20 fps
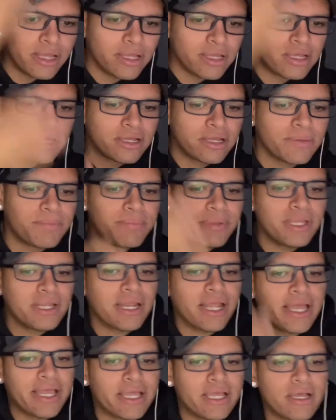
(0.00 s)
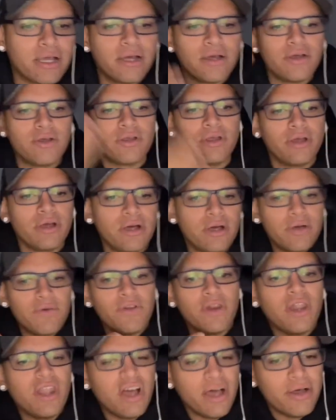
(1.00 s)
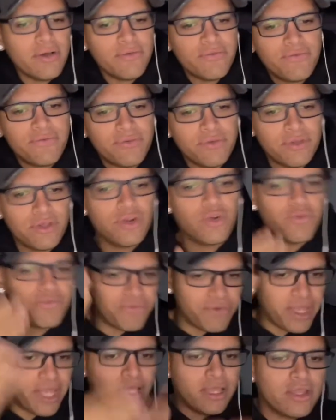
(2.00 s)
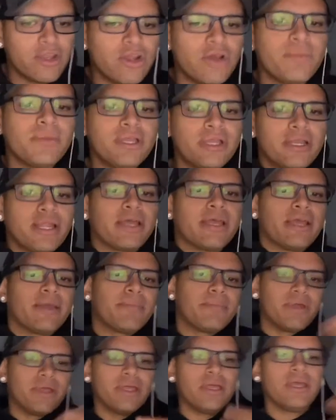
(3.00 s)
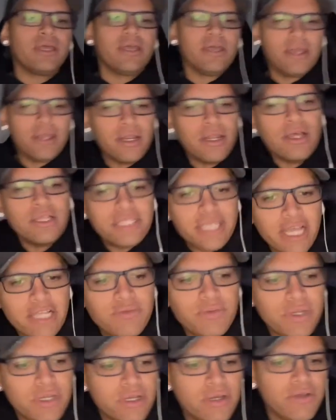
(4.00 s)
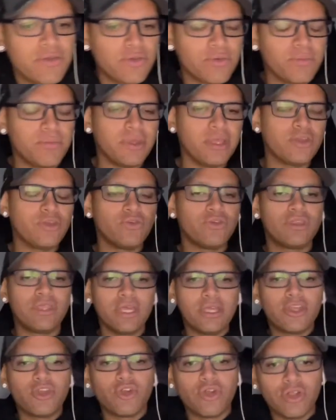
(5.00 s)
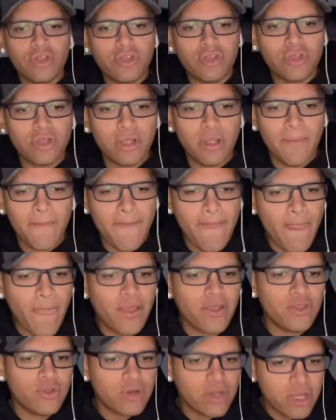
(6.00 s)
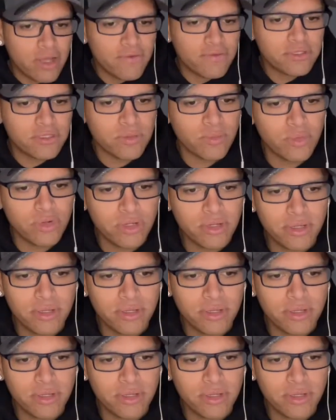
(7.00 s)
could be like of love. You know, fate. You know what I mean? Like it, it, attachment could make you think you you, love someone.